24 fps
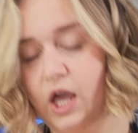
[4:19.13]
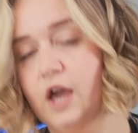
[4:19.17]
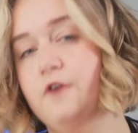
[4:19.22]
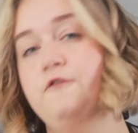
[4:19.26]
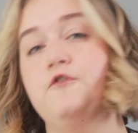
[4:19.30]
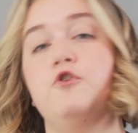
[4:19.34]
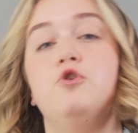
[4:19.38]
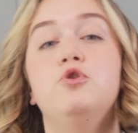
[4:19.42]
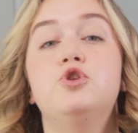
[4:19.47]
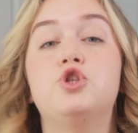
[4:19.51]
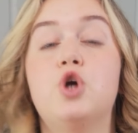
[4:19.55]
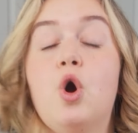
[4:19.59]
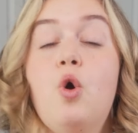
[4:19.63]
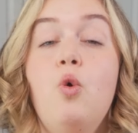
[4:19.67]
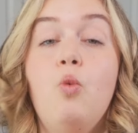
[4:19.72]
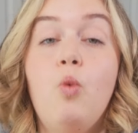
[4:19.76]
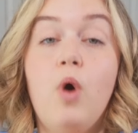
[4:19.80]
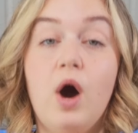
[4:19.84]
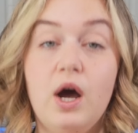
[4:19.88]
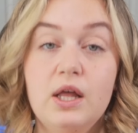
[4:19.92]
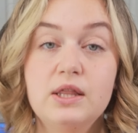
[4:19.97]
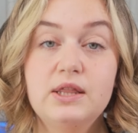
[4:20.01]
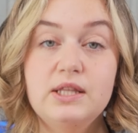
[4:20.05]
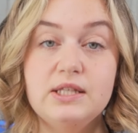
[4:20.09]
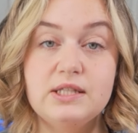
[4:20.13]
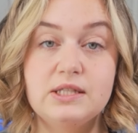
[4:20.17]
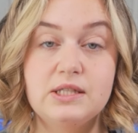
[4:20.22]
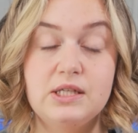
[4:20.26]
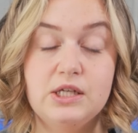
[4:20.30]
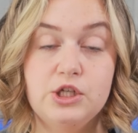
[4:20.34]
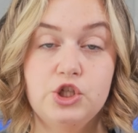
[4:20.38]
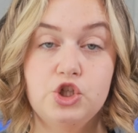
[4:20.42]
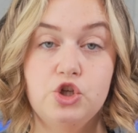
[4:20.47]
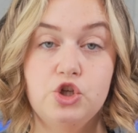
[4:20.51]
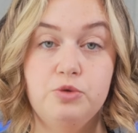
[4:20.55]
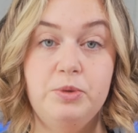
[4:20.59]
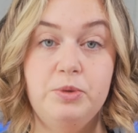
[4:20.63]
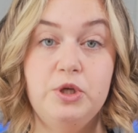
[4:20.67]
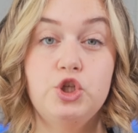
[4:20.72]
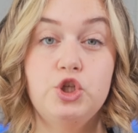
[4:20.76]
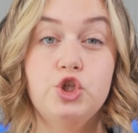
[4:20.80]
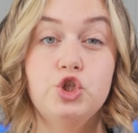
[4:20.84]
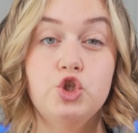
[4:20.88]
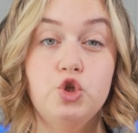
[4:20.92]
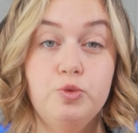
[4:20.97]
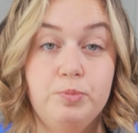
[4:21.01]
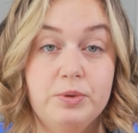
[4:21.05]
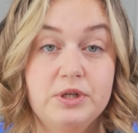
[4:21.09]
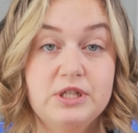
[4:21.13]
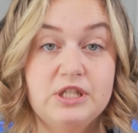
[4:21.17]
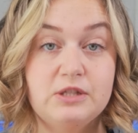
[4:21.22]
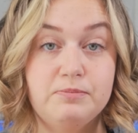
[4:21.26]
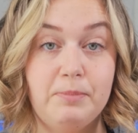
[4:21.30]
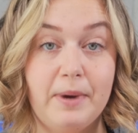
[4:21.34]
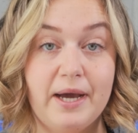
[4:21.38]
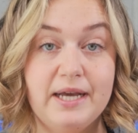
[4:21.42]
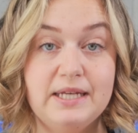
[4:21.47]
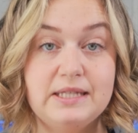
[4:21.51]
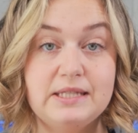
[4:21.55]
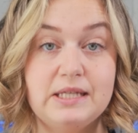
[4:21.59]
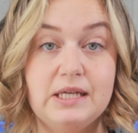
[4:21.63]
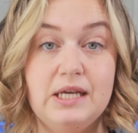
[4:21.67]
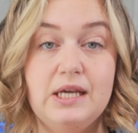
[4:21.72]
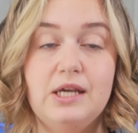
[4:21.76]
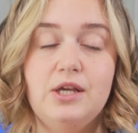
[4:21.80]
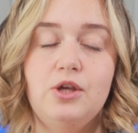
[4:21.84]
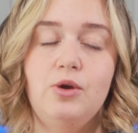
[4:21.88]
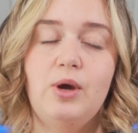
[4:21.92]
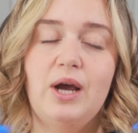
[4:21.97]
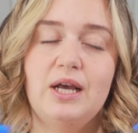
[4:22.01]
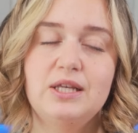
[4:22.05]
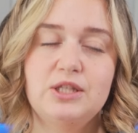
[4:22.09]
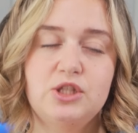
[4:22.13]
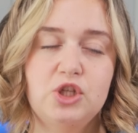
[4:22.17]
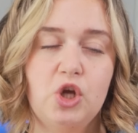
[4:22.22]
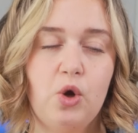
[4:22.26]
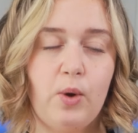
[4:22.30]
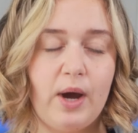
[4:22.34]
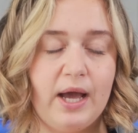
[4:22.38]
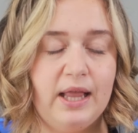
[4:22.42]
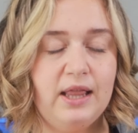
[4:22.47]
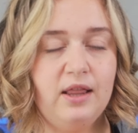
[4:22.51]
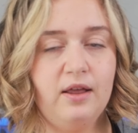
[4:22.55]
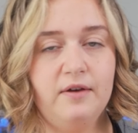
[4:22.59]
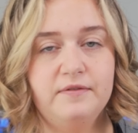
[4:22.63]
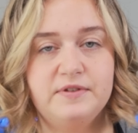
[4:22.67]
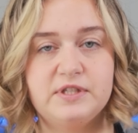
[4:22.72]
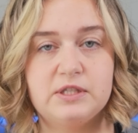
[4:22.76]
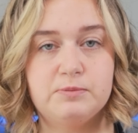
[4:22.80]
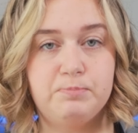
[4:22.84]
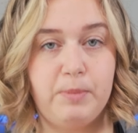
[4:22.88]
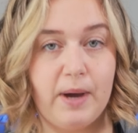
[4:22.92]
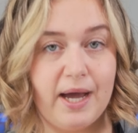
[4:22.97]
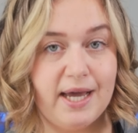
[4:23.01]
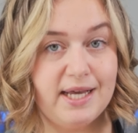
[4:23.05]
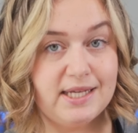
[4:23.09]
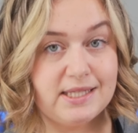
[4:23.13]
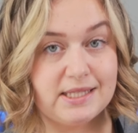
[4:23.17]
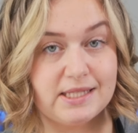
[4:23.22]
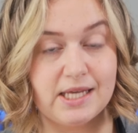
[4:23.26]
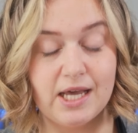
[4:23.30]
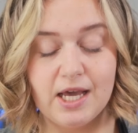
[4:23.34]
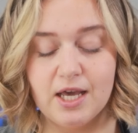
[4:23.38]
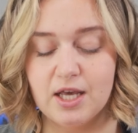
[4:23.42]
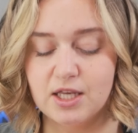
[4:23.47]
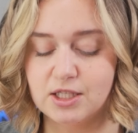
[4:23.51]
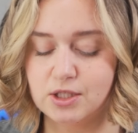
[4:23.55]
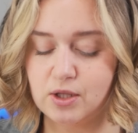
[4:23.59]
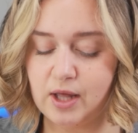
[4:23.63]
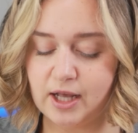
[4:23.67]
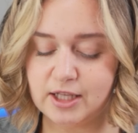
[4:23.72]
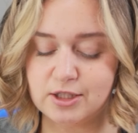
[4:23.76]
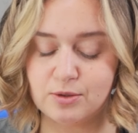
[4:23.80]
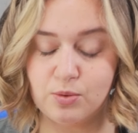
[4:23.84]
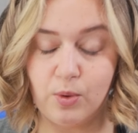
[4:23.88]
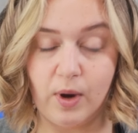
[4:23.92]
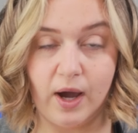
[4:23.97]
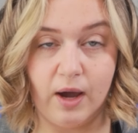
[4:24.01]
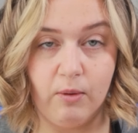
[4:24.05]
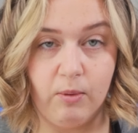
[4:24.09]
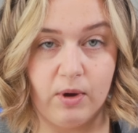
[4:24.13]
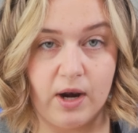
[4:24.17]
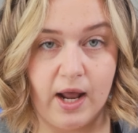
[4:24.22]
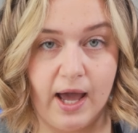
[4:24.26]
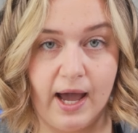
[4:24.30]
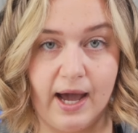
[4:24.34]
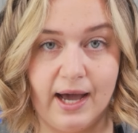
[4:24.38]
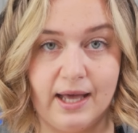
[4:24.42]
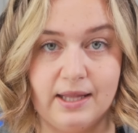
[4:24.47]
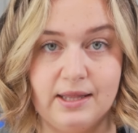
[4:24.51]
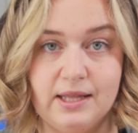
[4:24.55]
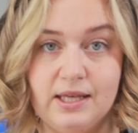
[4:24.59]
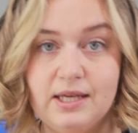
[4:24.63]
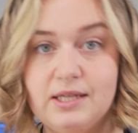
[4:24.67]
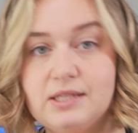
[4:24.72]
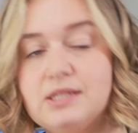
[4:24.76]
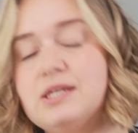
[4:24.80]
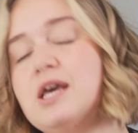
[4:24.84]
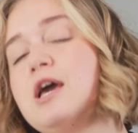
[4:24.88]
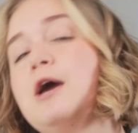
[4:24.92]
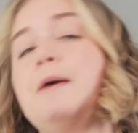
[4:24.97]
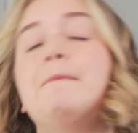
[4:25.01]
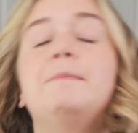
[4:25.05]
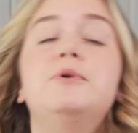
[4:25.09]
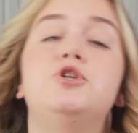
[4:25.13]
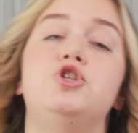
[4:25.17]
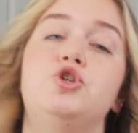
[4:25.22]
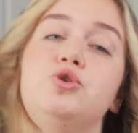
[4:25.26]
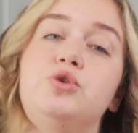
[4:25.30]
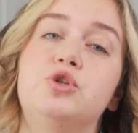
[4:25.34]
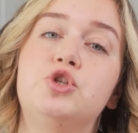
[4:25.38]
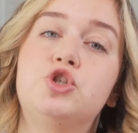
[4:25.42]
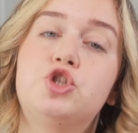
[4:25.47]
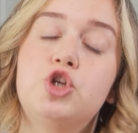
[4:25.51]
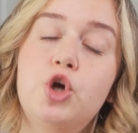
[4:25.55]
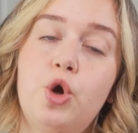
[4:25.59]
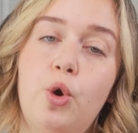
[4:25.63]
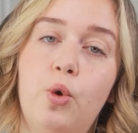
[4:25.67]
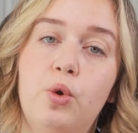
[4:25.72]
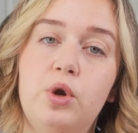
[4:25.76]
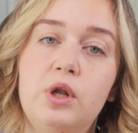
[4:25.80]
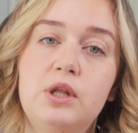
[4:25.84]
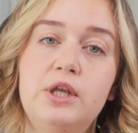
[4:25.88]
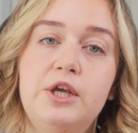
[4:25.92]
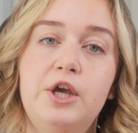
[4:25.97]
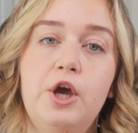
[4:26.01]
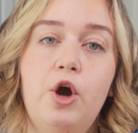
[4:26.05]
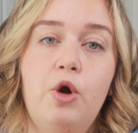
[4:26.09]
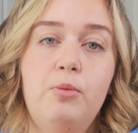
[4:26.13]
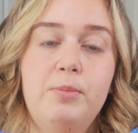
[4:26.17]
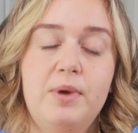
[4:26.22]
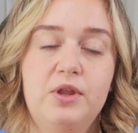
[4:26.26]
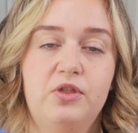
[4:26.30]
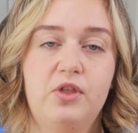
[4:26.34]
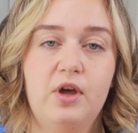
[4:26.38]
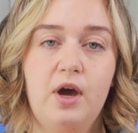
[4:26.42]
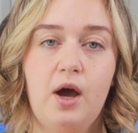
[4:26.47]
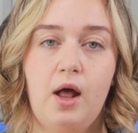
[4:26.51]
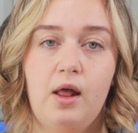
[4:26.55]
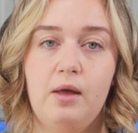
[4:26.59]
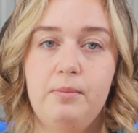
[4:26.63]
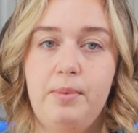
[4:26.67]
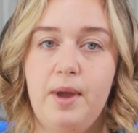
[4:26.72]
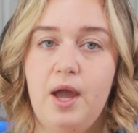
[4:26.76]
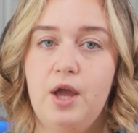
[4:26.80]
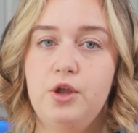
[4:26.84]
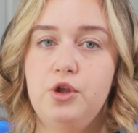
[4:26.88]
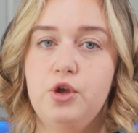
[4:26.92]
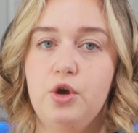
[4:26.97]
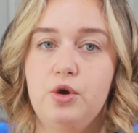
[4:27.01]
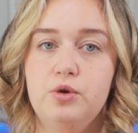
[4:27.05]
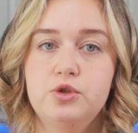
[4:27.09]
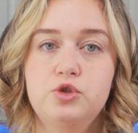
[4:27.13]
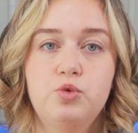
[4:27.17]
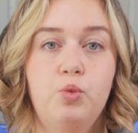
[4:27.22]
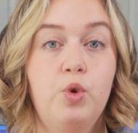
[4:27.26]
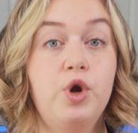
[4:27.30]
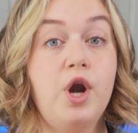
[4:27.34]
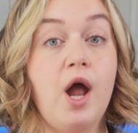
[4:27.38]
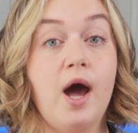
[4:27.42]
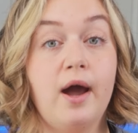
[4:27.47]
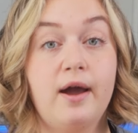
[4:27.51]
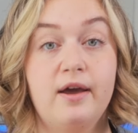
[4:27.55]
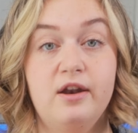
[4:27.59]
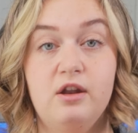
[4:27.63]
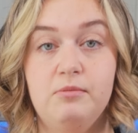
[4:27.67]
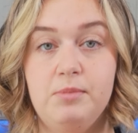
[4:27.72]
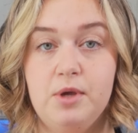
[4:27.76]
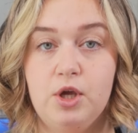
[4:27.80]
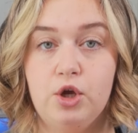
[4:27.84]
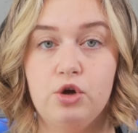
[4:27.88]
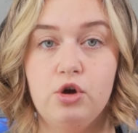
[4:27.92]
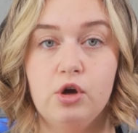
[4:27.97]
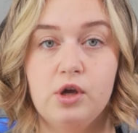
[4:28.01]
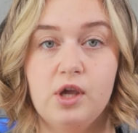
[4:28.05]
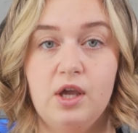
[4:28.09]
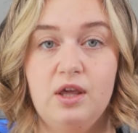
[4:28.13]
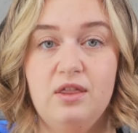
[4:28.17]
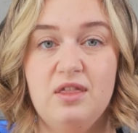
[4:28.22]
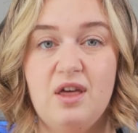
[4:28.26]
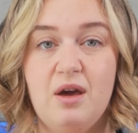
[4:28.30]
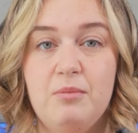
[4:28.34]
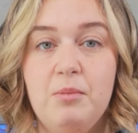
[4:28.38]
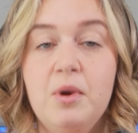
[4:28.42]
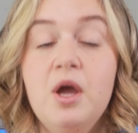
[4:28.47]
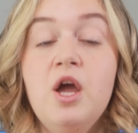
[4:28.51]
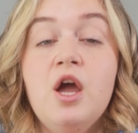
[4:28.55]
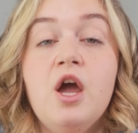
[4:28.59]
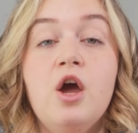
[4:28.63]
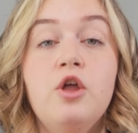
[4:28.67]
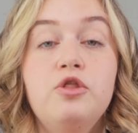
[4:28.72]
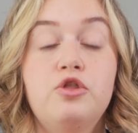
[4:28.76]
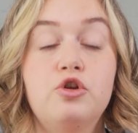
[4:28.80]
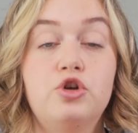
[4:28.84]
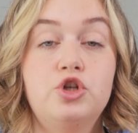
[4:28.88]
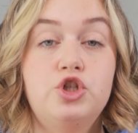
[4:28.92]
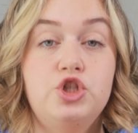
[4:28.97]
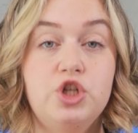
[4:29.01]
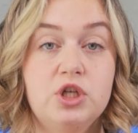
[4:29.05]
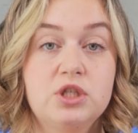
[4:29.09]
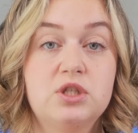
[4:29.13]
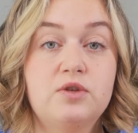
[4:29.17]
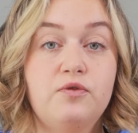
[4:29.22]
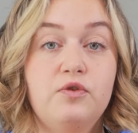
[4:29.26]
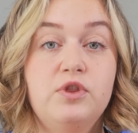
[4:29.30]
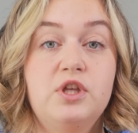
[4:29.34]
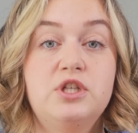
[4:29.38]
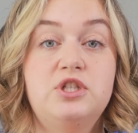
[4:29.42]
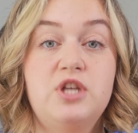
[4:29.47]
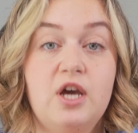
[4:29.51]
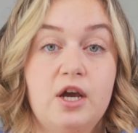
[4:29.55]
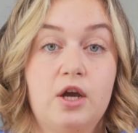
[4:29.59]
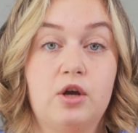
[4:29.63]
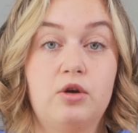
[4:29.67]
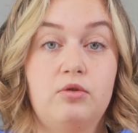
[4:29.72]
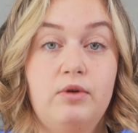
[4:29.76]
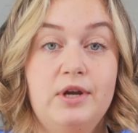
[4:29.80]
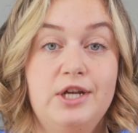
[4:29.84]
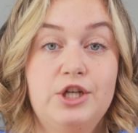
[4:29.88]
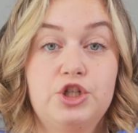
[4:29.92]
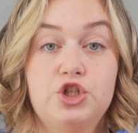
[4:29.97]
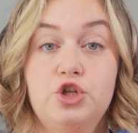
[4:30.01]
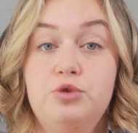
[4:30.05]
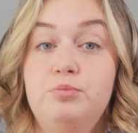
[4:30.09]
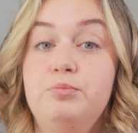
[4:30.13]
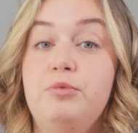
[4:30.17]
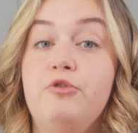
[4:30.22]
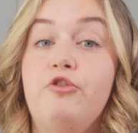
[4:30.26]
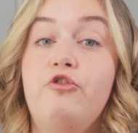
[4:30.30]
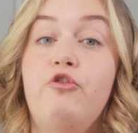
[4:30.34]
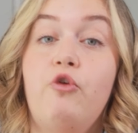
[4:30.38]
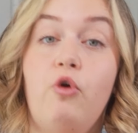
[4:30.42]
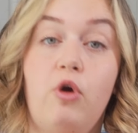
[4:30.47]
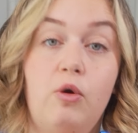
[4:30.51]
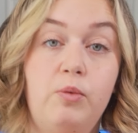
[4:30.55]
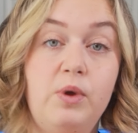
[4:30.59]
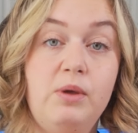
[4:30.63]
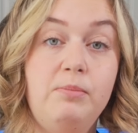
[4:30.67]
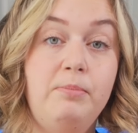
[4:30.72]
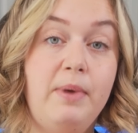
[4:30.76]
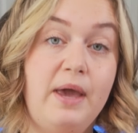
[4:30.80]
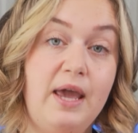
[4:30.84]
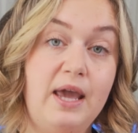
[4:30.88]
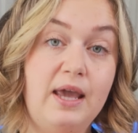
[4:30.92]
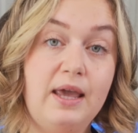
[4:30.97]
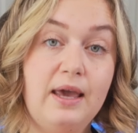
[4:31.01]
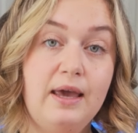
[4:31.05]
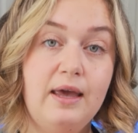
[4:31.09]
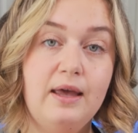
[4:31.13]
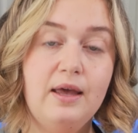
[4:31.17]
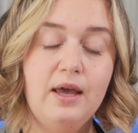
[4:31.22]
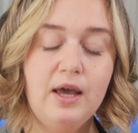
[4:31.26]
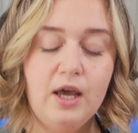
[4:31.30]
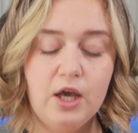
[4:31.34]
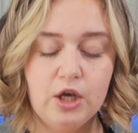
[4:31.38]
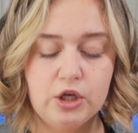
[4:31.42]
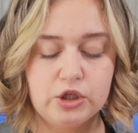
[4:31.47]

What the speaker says: If you don't want this dish to be super spicy, you guys know I love spice, so that's why I want to add these, but you can totally omit the jalapenos. We're not going to be cooking them. They're just for the decoration before we bake it.